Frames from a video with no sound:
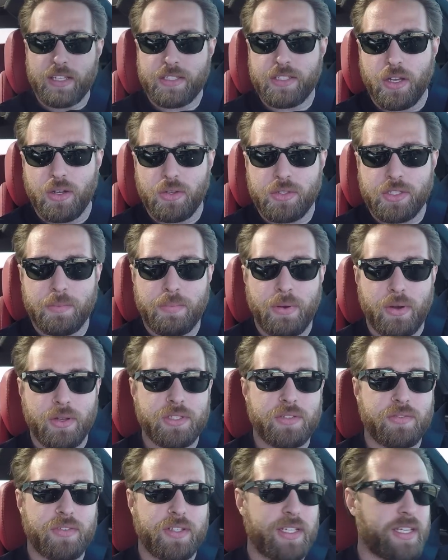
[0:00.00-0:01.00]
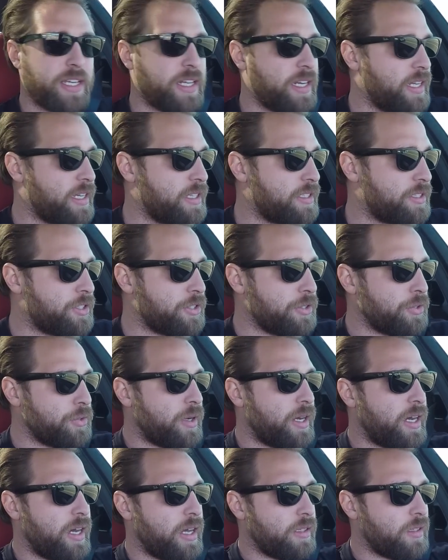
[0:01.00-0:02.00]
so supposedly getting into
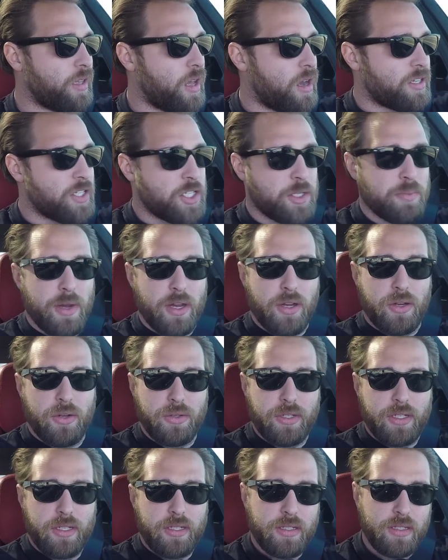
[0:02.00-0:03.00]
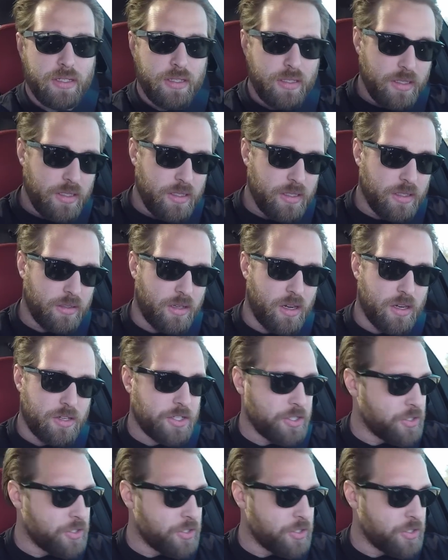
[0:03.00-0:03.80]
launch mode, launch